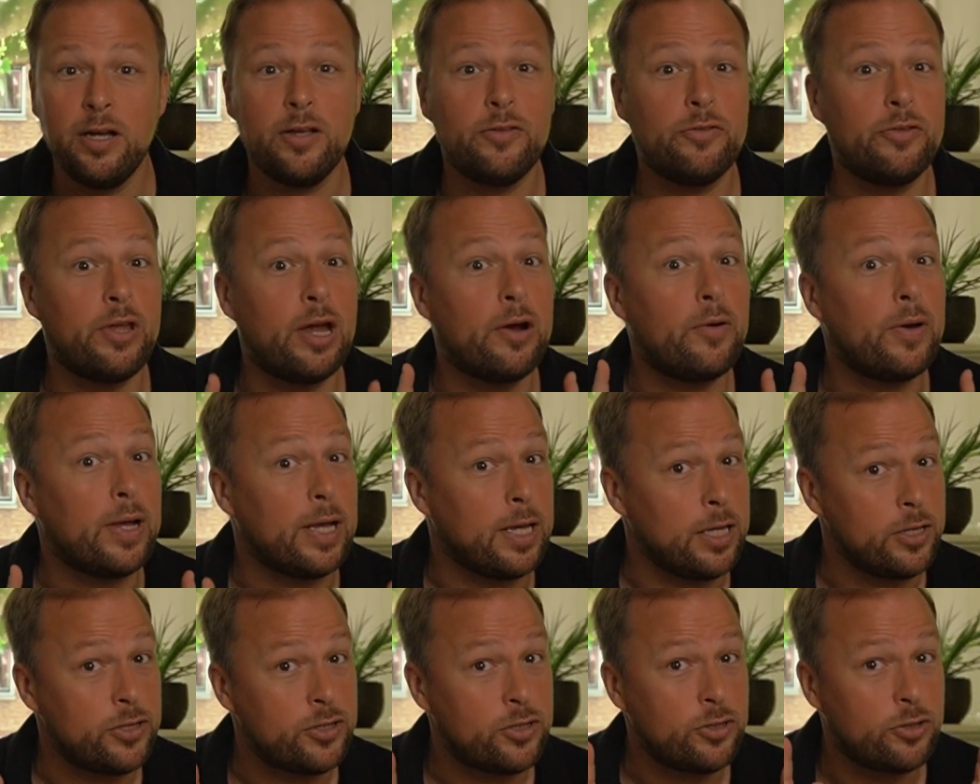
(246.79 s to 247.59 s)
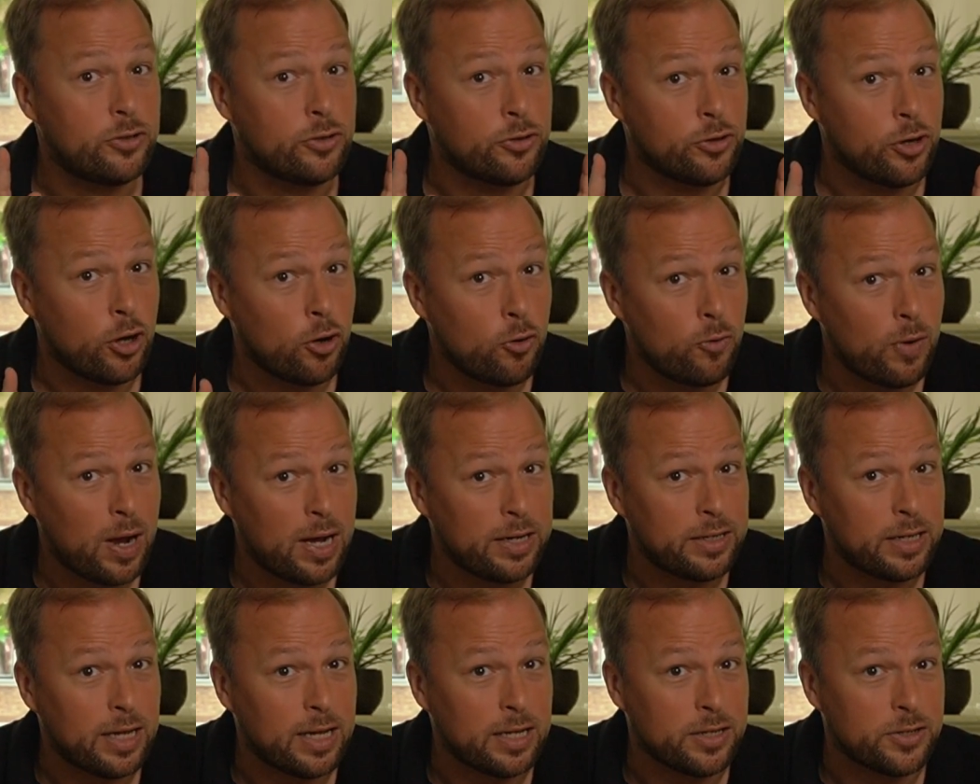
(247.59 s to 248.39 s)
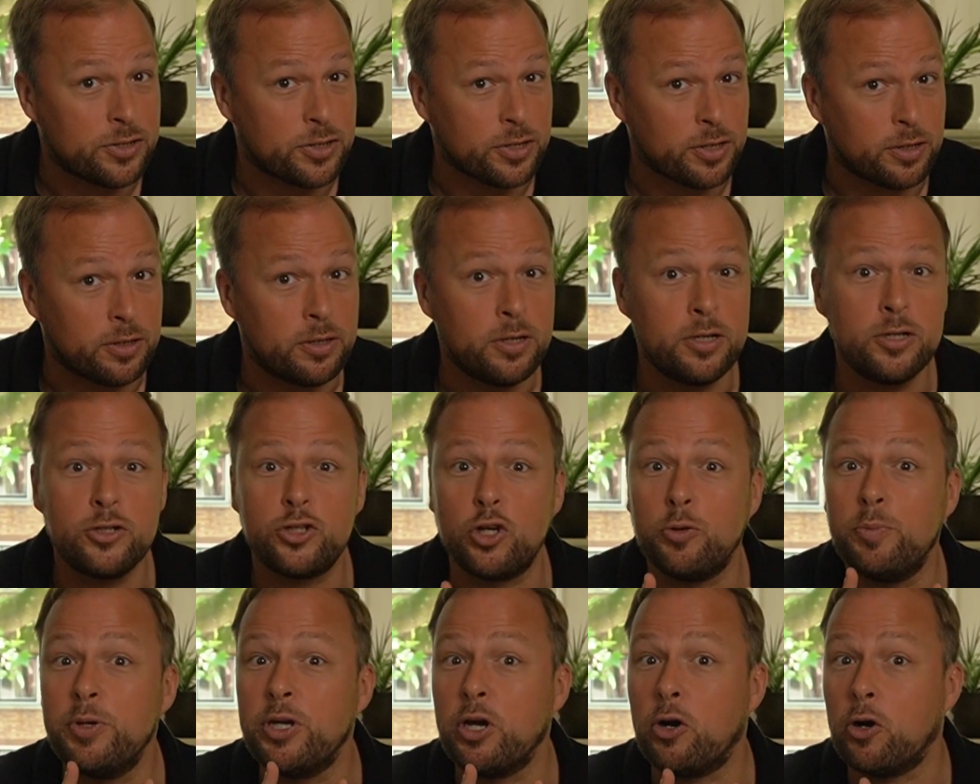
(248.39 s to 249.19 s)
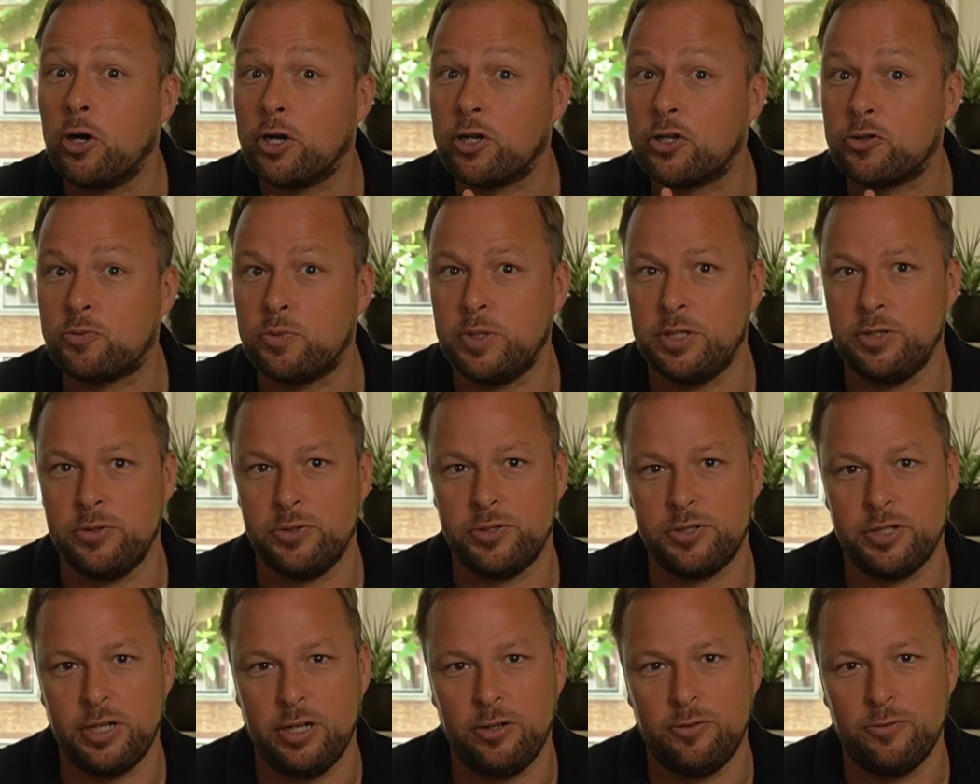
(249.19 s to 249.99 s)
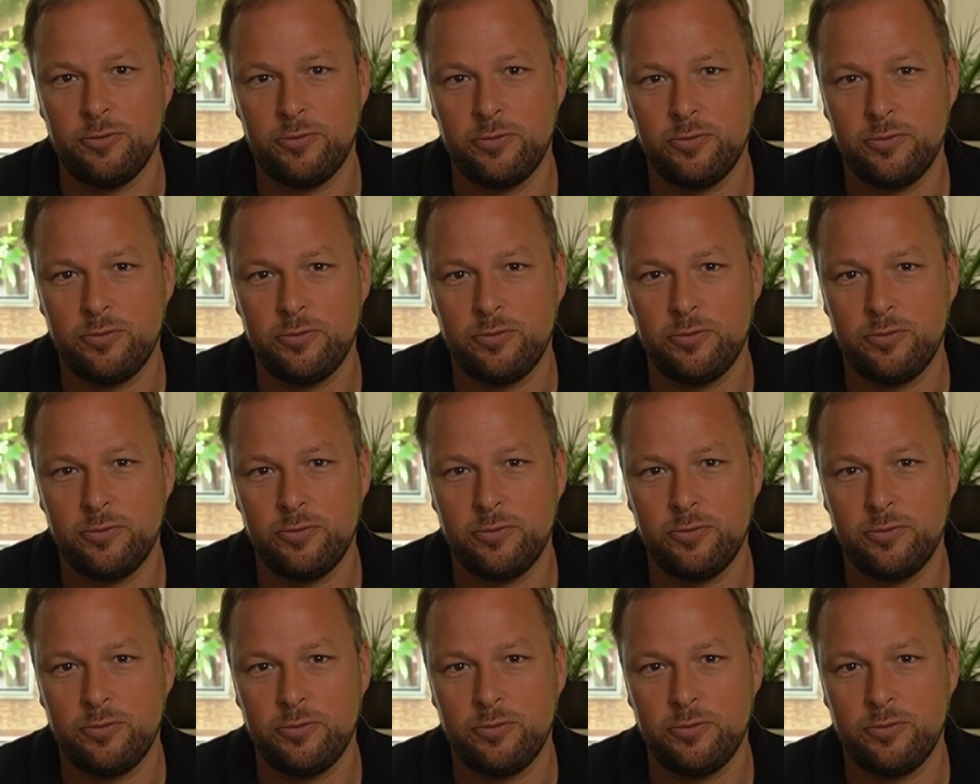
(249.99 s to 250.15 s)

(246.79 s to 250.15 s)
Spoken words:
There is no right answer, so be honest with yourself.